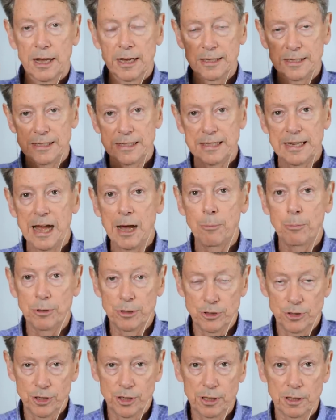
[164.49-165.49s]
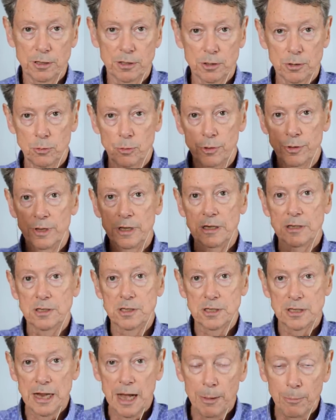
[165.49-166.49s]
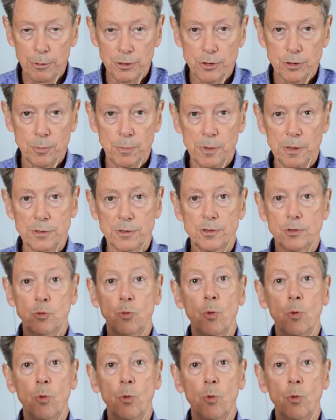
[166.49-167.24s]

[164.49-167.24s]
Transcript: establishings or the establishments.